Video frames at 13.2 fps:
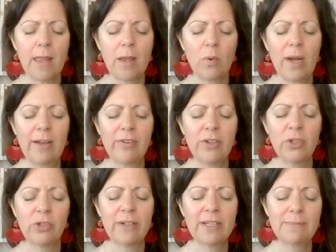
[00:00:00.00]
Whatever
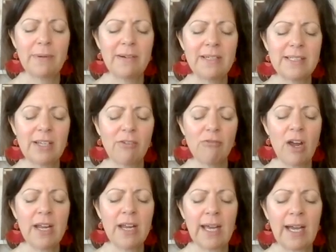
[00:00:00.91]
you're experiencing
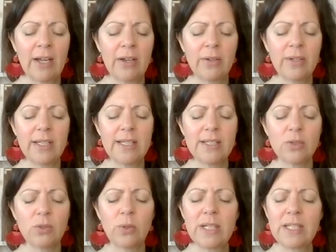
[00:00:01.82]
right now is
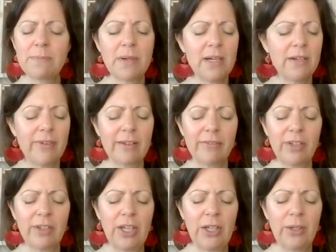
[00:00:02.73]
always perfect for
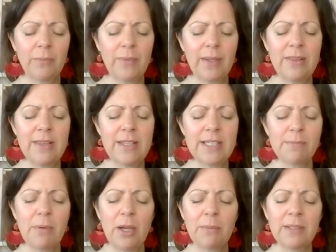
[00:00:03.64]
you in this
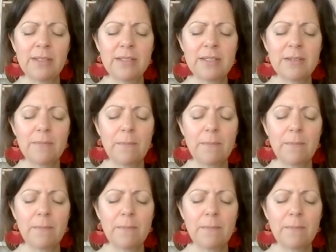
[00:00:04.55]
moment.